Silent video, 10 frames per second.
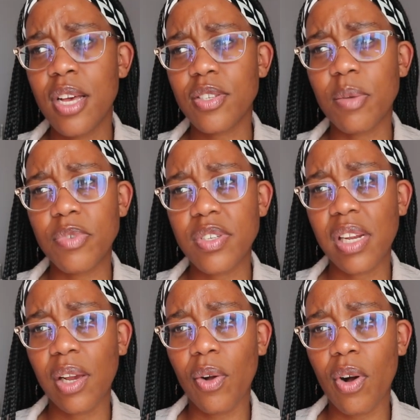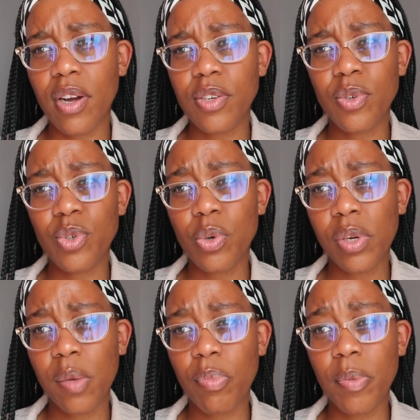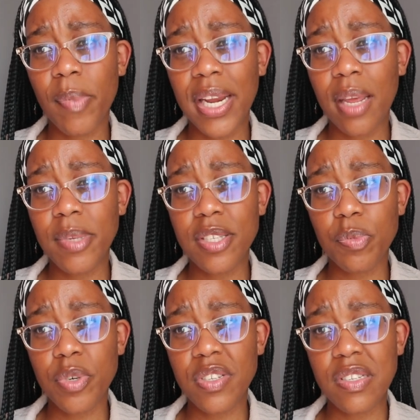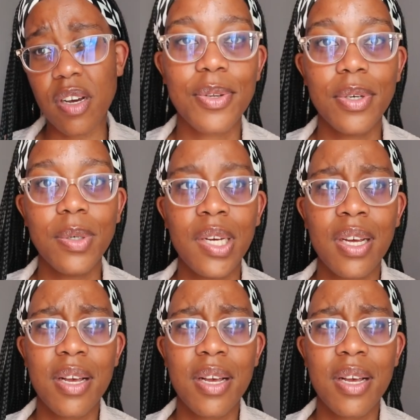So I'm just like, God, you surely put my name in this person's heart, you know?